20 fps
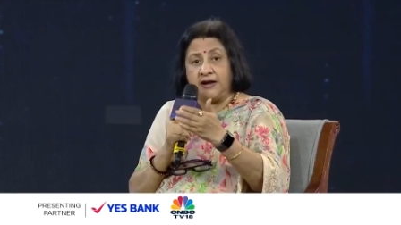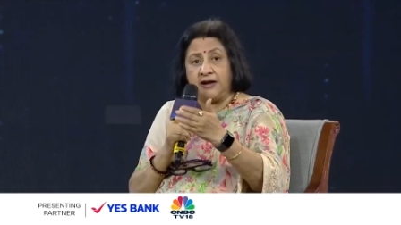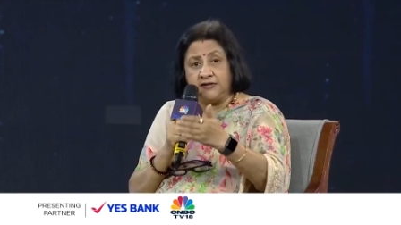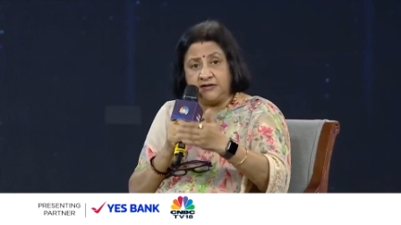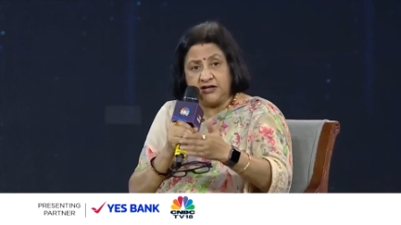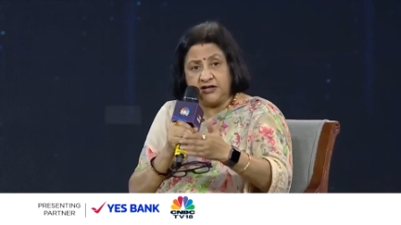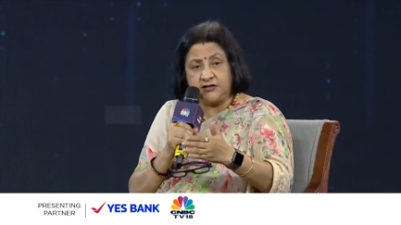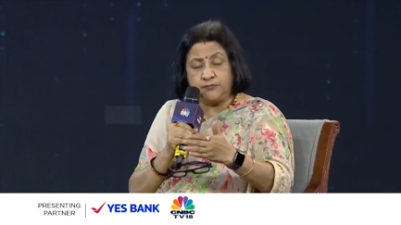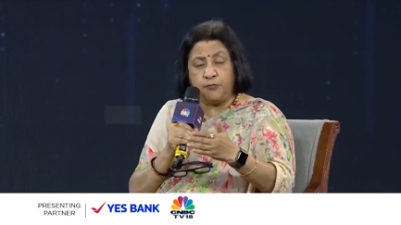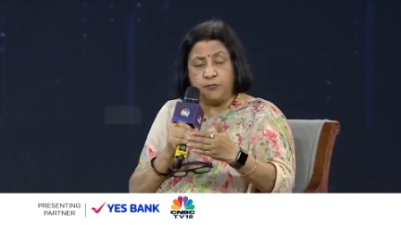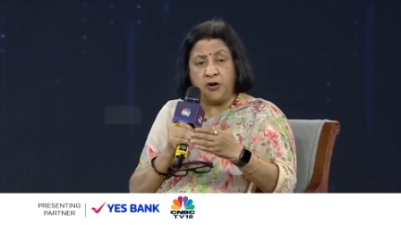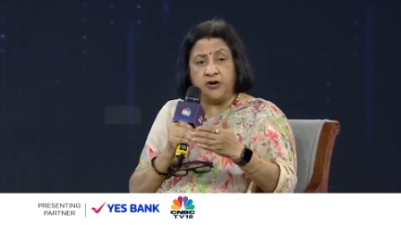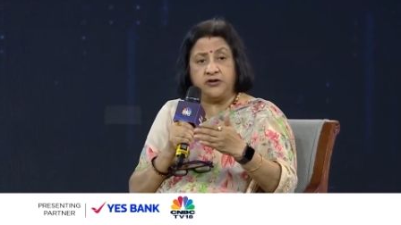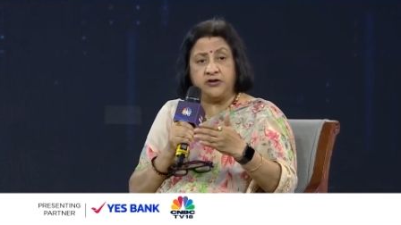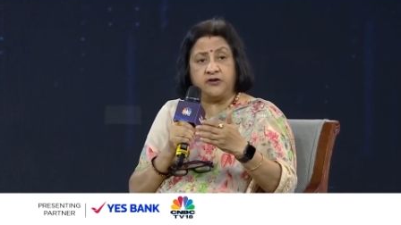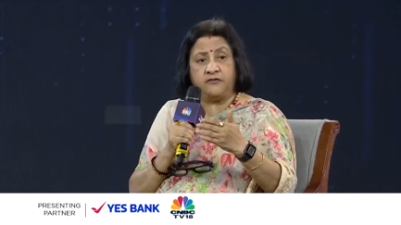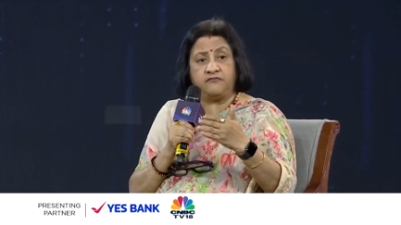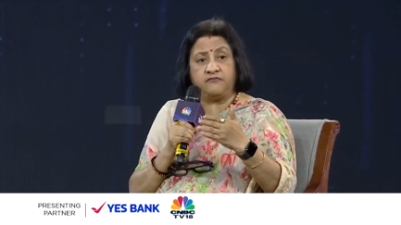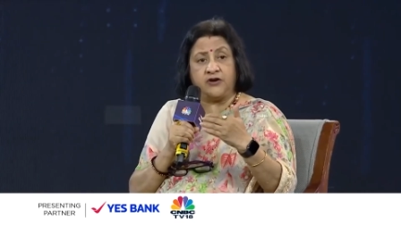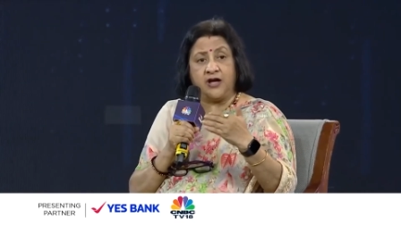at this
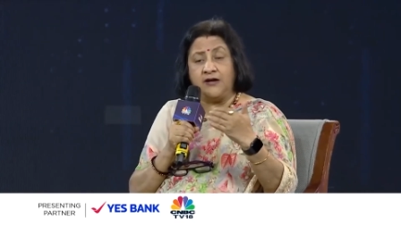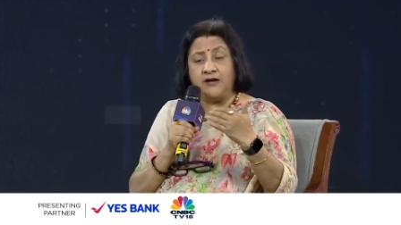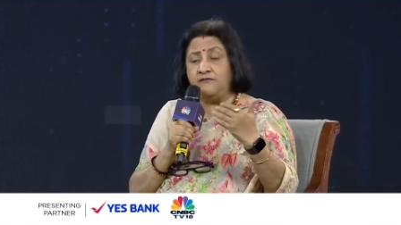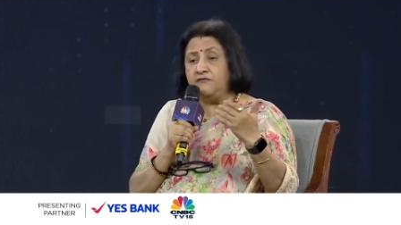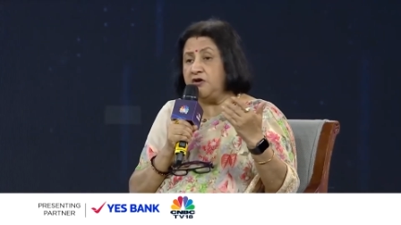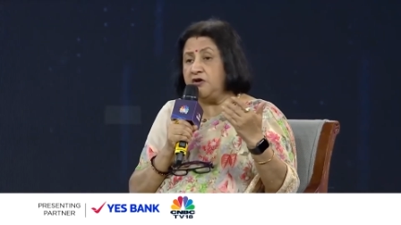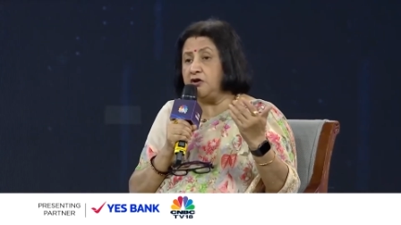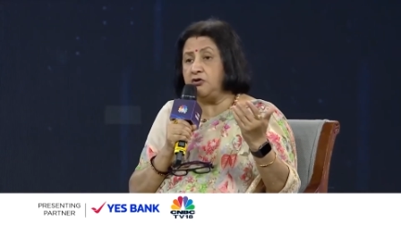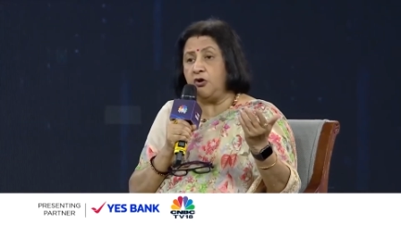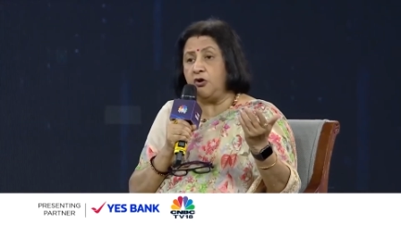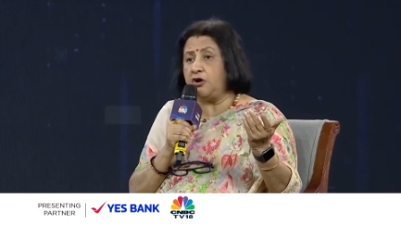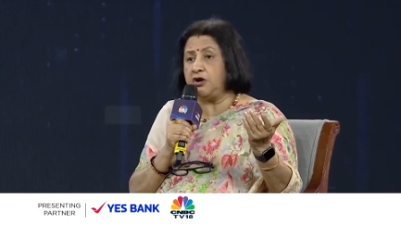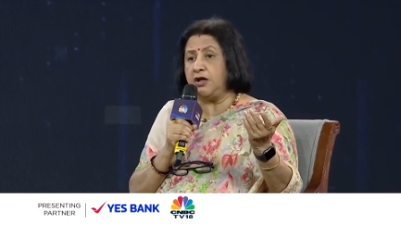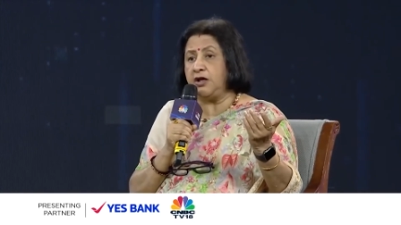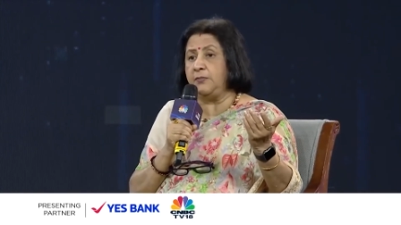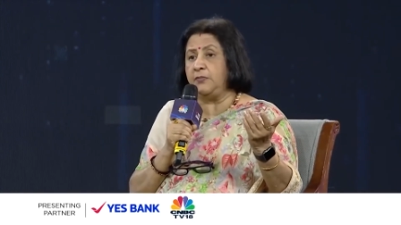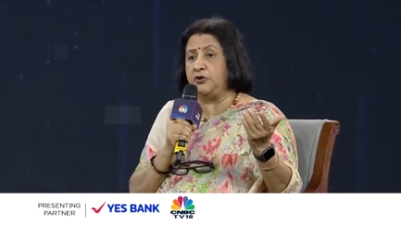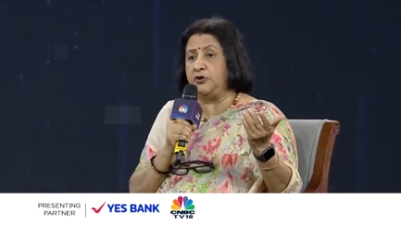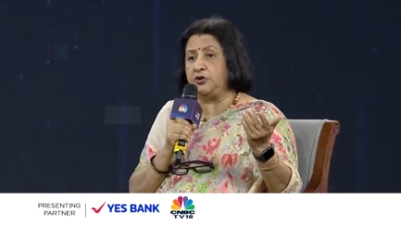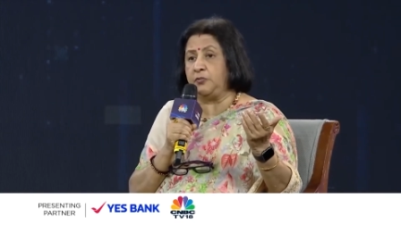point of time we are not
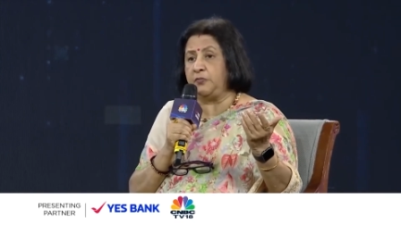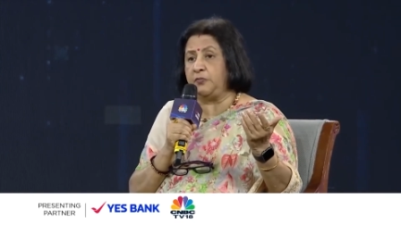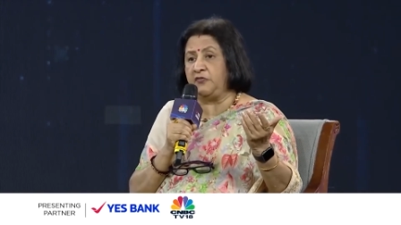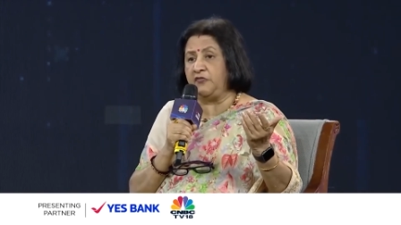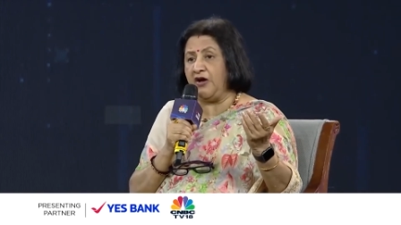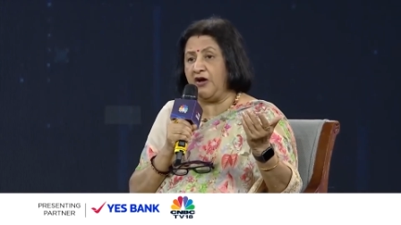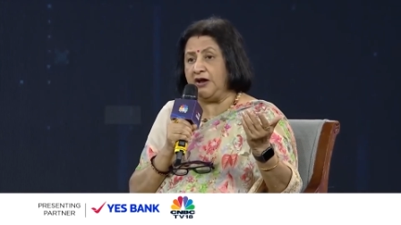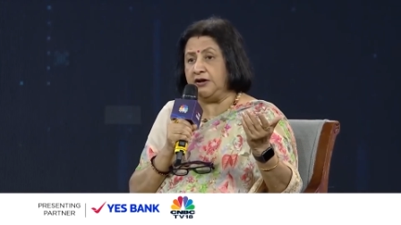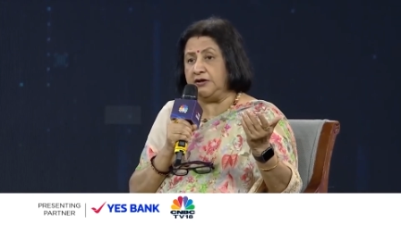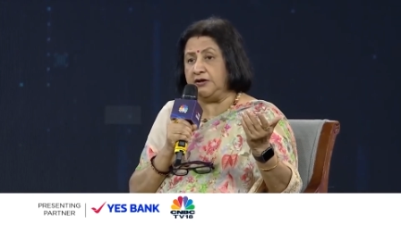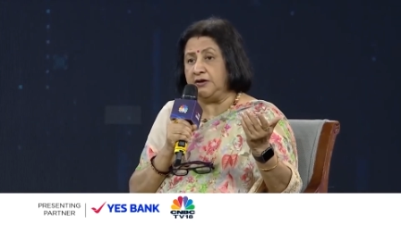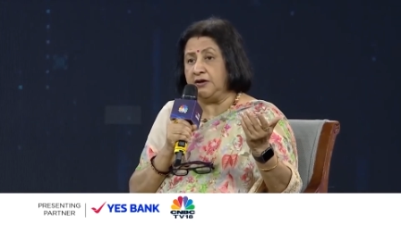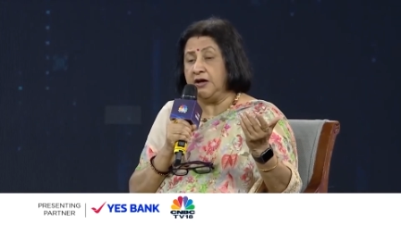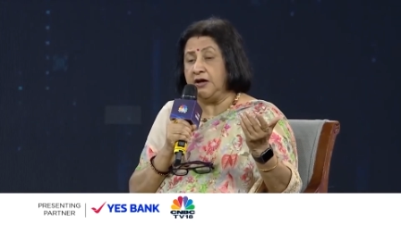able to provide.